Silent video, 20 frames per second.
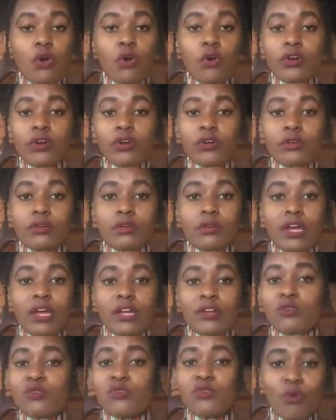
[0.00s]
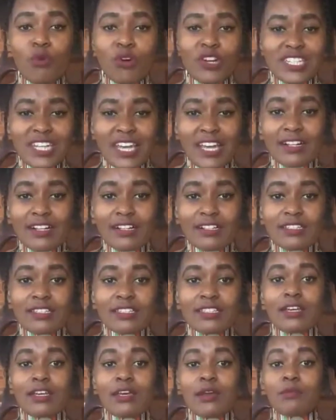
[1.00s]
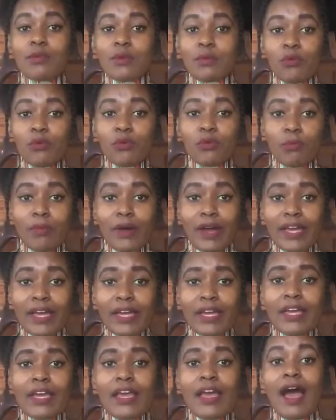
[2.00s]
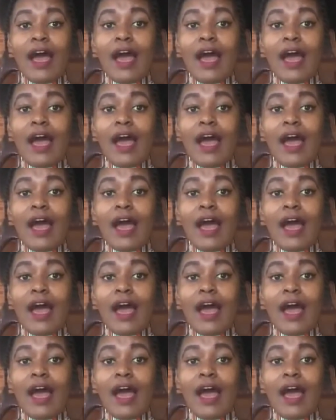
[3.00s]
or I don't know what else people buy.